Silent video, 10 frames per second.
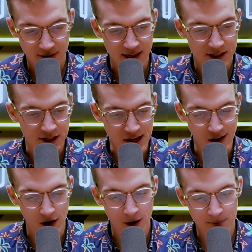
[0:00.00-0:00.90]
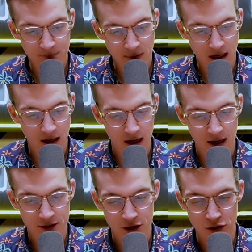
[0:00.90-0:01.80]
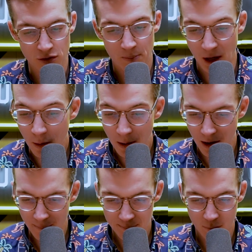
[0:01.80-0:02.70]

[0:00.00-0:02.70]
this year to the Pilbara,